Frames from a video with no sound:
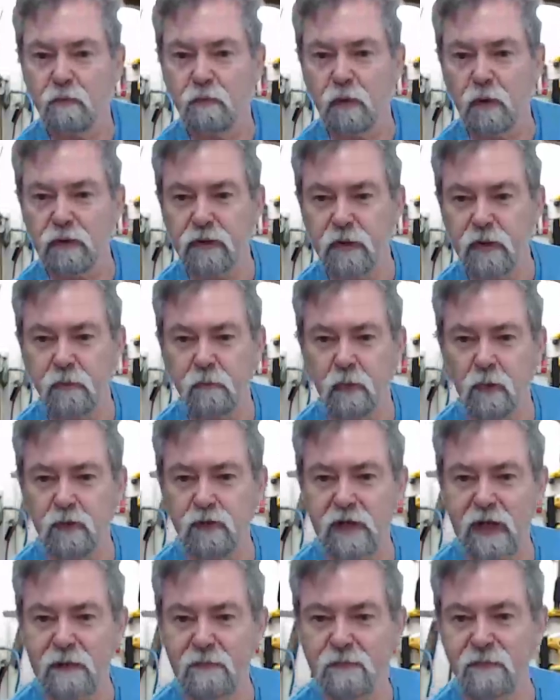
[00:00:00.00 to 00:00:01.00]
Put the blue
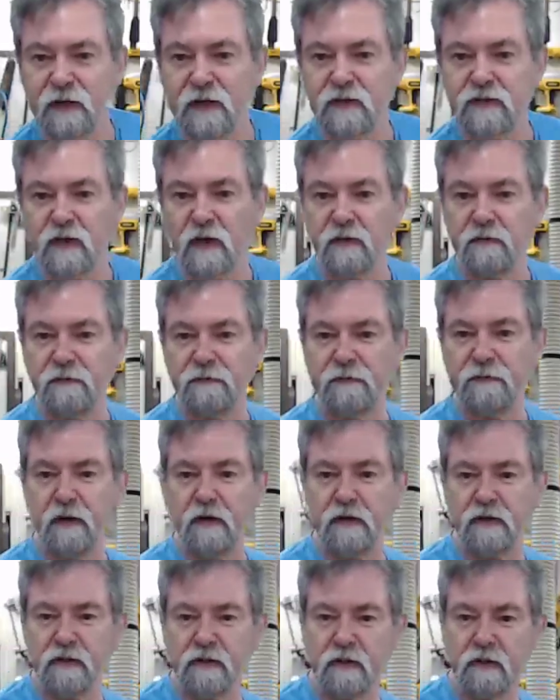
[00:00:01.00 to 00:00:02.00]
tape fence on
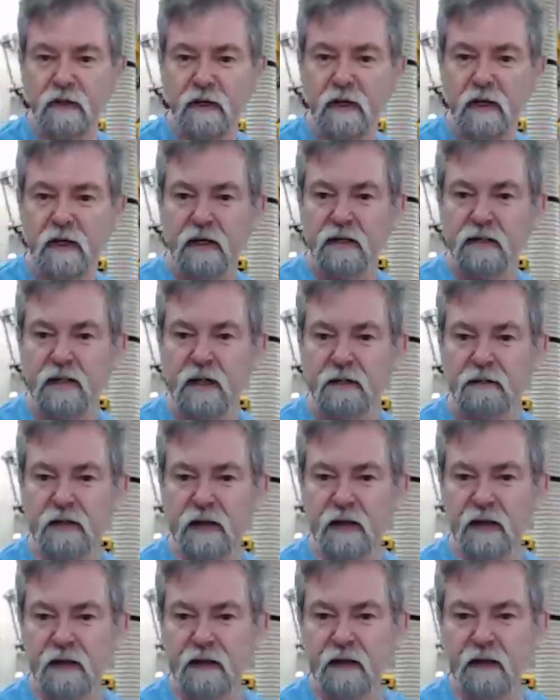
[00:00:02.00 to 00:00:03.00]
first. Dave
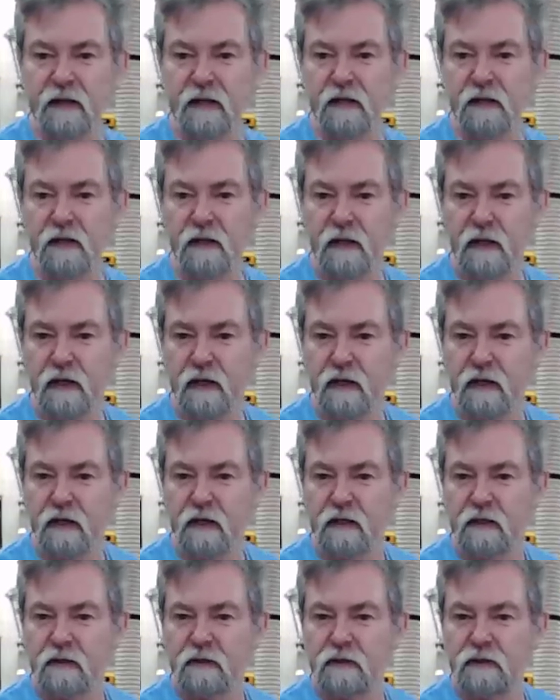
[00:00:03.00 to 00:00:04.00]
can't get a
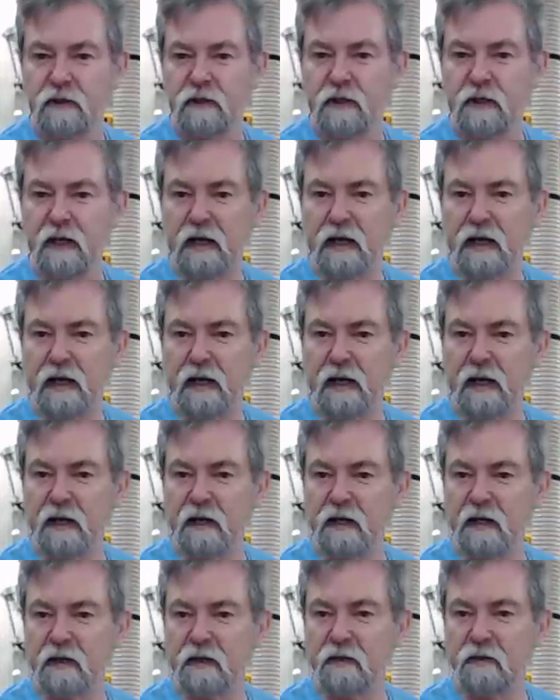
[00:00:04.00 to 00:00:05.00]
DIT
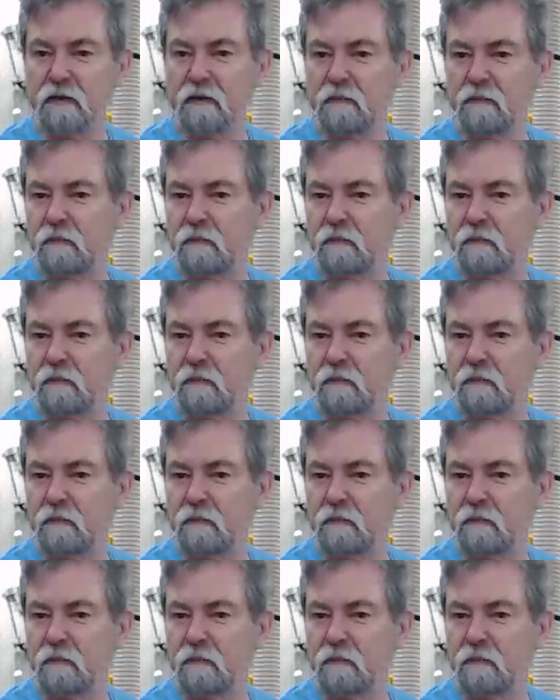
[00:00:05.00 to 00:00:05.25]
18